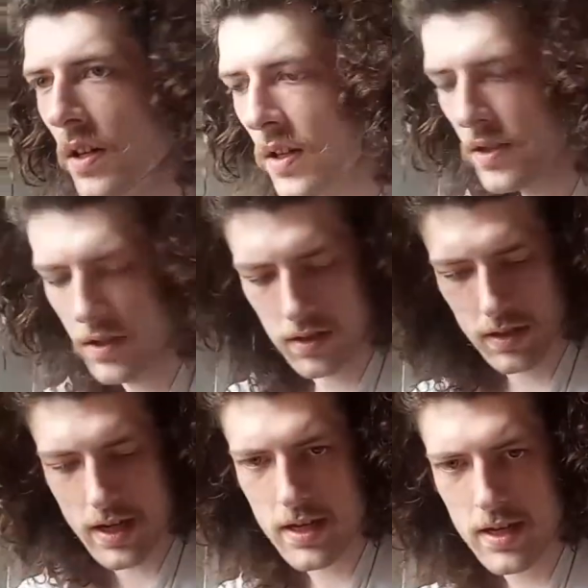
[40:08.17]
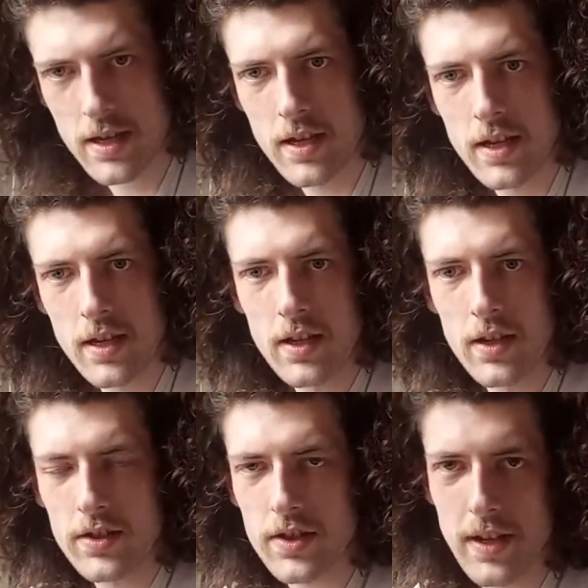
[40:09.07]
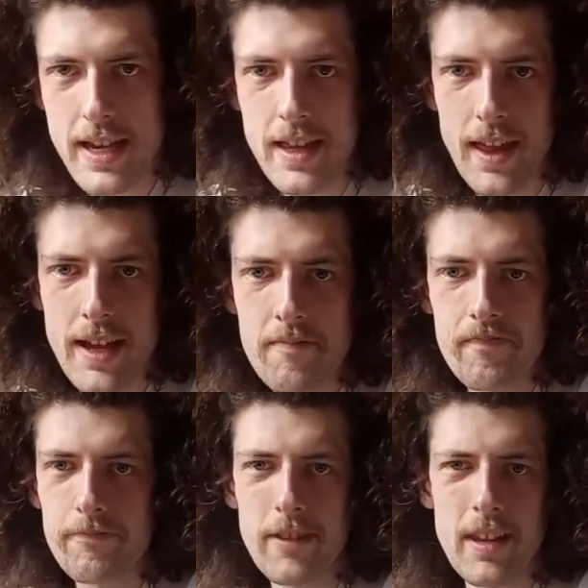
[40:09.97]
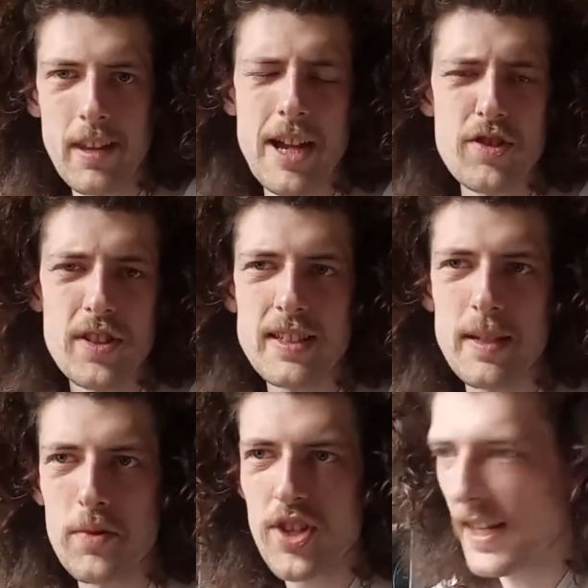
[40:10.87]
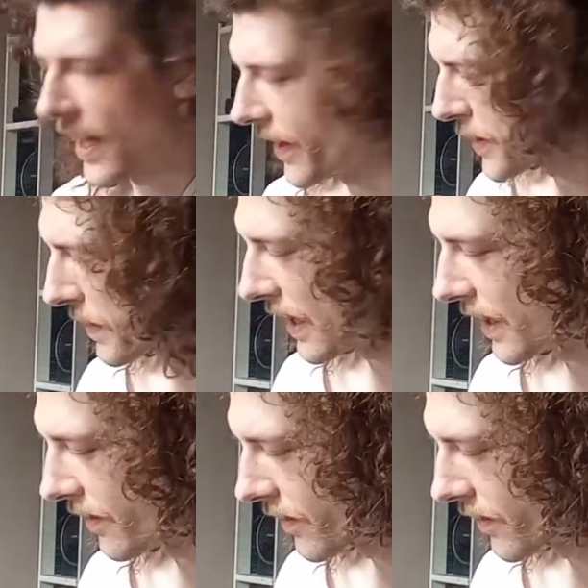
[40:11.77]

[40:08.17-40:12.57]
Okay, so you hear that? Imagine there's some shit like this playing.